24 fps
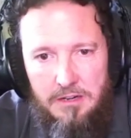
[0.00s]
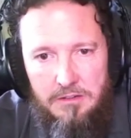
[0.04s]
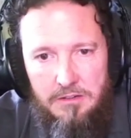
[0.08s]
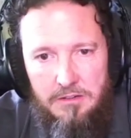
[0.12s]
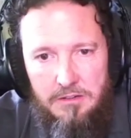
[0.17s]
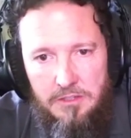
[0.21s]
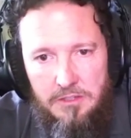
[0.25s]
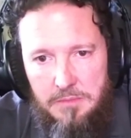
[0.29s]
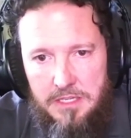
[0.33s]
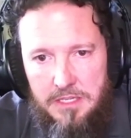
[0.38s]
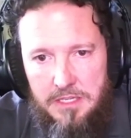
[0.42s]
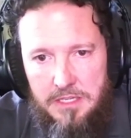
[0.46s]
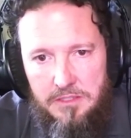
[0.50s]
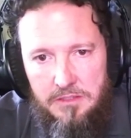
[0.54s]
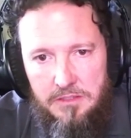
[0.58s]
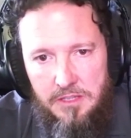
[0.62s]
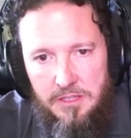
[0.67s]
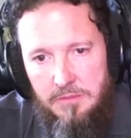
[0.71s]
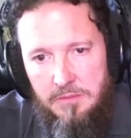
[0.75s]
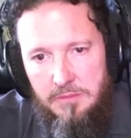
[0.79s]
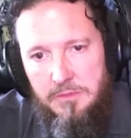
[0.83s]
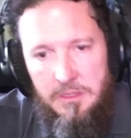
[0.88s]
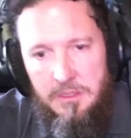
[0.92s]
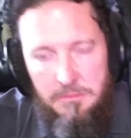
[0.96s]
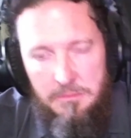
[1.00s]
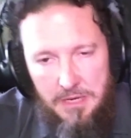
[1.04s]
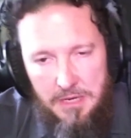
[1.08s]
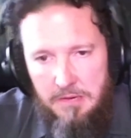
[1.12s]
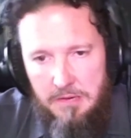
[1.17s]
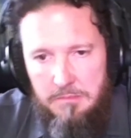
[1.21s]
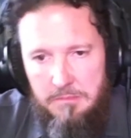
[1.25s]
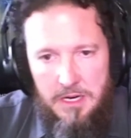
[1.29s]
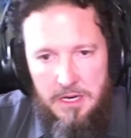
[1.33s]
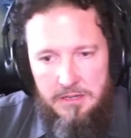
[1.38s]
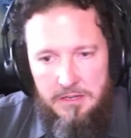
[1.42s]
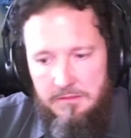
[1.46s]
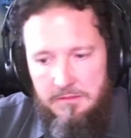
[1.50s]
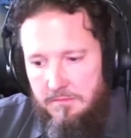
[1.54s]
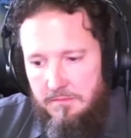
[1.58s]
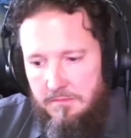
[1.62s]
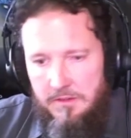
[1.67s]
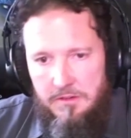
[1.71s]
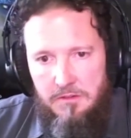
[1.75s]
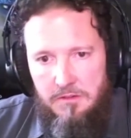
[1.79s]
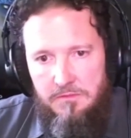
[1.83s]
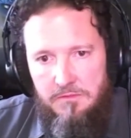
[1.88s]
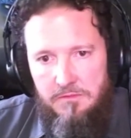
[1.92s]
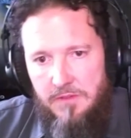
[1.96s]
They're basically, I'm going to pay my,
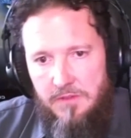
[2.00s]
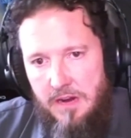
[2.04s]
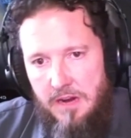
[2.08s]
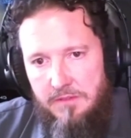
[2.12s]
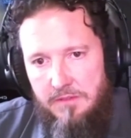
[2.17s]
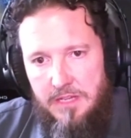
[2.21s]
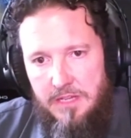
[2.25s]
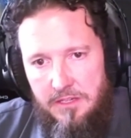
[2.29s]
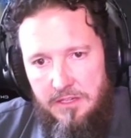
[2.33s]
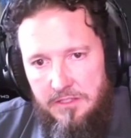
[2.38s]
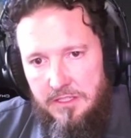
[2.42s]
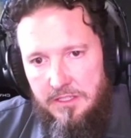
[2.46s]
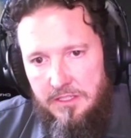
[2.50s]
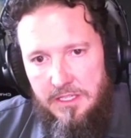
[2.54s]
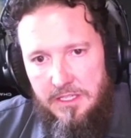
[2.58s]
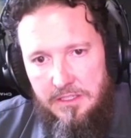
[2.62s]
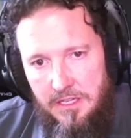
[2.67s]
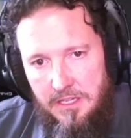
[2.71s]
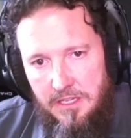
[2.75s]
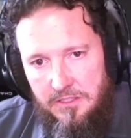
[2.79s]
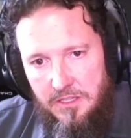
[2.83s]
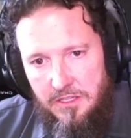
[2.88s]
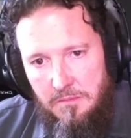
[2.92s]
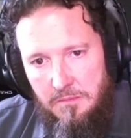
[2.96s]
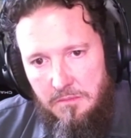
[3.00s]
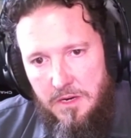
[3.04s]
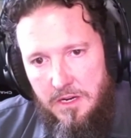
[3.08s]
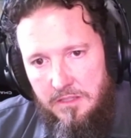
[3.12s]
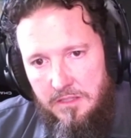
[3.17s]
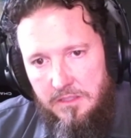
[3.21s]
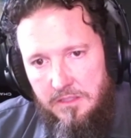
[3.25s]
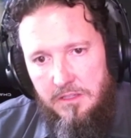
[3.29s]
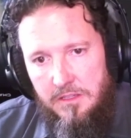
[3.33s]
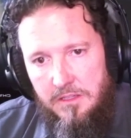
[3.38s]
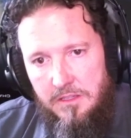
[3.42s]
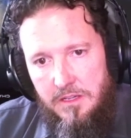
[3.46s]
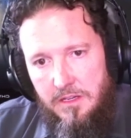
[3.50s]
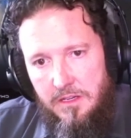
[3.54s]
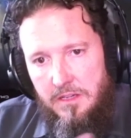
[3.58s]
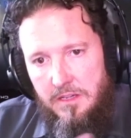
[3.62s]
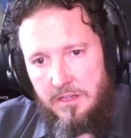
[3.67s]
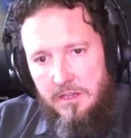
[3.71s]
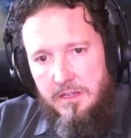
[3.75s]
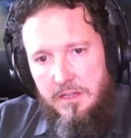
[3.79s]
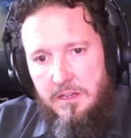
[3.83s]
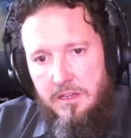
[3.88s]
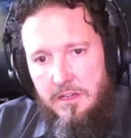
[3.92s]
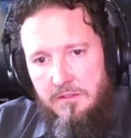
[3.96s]
$5,000, $10,000 a month
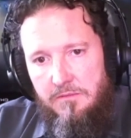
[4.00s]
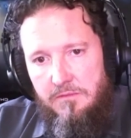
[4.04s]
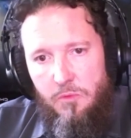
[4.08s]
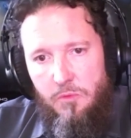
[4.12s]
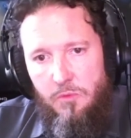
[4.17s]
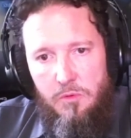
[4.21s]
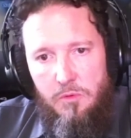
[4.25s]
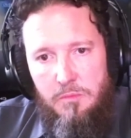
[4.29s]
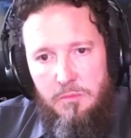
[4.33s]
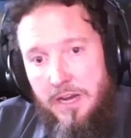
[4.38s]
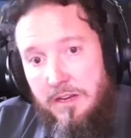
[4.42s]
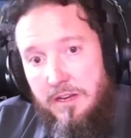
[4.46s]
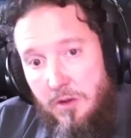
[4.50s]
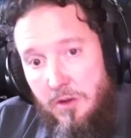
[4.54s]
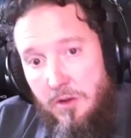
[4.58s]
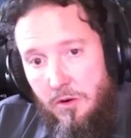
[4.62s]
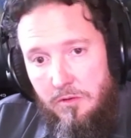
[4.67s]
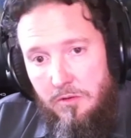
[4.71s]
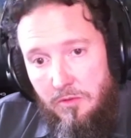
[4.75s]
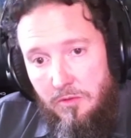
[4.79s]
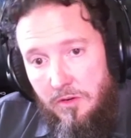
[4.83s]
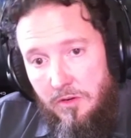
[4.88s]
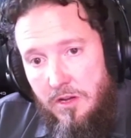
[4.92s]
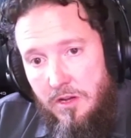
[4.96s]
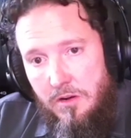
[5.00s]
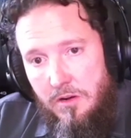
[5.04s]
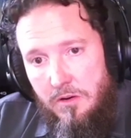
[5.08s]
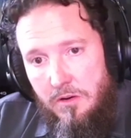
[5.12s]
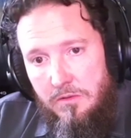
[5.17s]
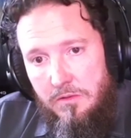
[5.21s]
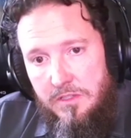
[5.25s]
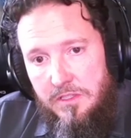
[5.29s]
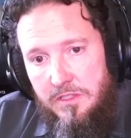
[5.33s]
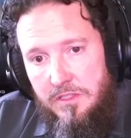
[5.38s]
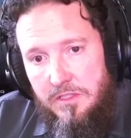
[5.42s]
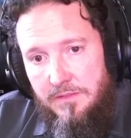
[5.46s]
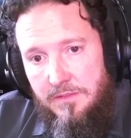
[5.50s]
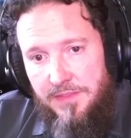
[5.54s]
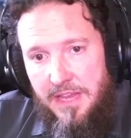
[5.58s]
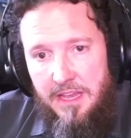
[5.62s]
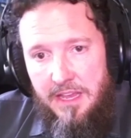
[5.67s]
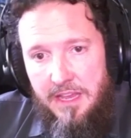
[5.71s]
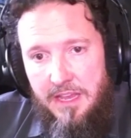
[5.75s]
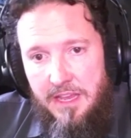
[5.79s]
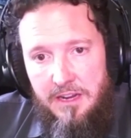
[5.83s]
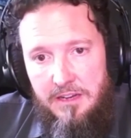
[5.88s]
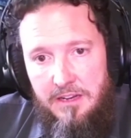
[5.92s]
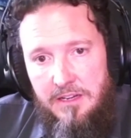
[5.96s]
for my node or nodes.
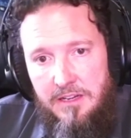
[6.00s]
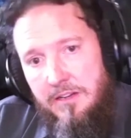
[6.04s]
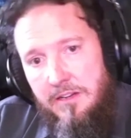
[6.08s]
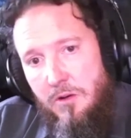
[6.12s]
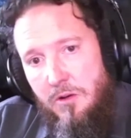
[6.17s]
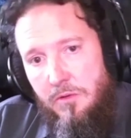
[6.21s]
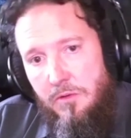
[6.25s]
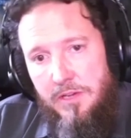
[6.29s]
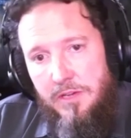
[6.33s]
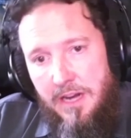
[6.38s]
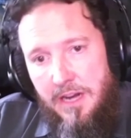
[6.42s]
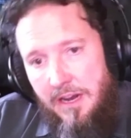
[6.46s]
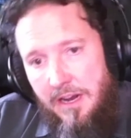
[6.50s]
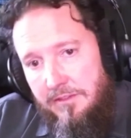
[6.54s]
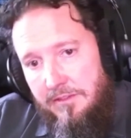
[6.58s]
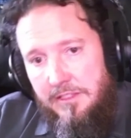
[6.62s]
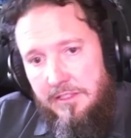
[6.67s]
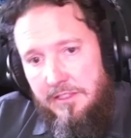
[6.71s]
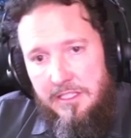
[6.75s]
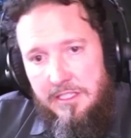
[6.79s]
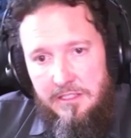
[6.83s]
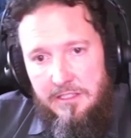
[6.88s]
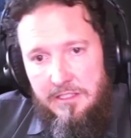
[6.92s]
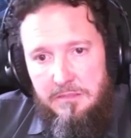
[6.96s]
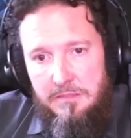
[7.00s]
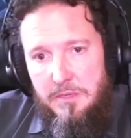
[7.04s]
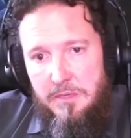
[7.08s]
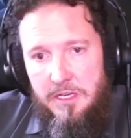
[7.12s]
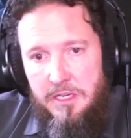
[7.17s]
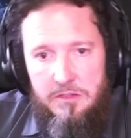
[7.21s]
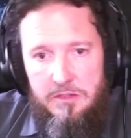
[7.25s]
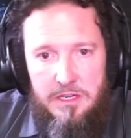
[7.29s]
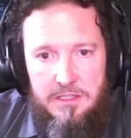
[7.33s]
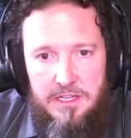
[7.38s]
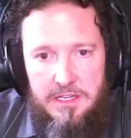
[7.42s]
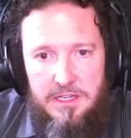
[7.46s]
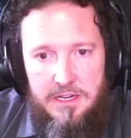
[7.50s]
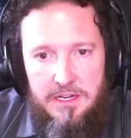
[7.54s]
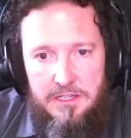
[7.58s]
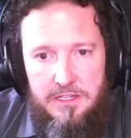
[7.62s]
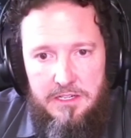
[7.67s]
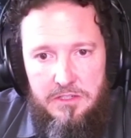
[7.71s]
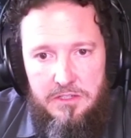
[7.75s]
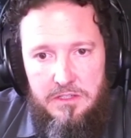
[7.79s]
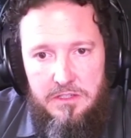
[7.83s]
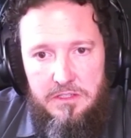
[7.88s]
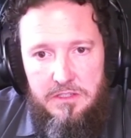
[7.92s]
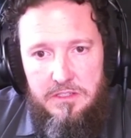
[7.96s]
And I know that I have at least this many
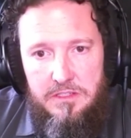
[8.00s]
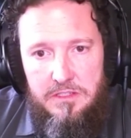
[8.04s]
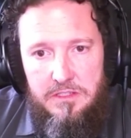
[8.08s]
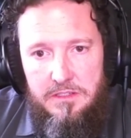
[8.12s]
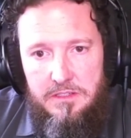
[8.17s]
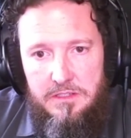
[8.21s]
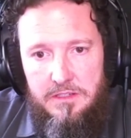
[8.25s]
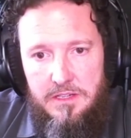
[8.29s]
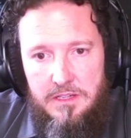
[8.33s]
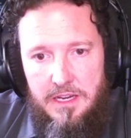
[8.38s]
transactions.